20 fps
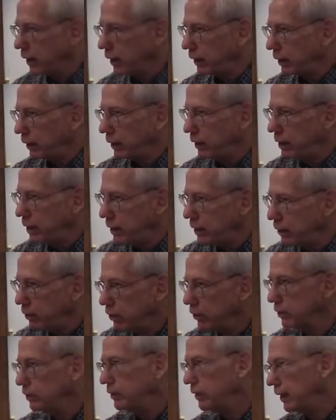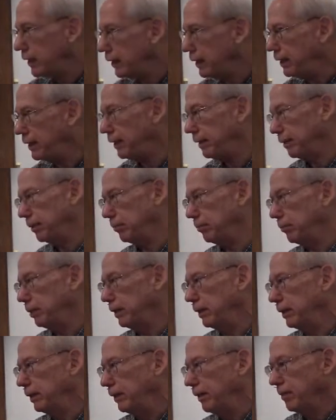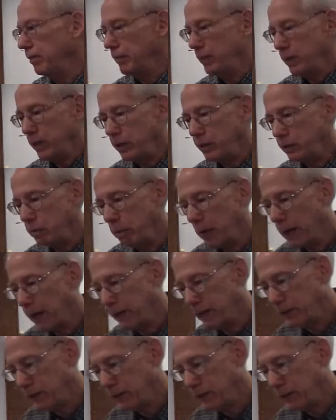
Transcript: that near tedium is by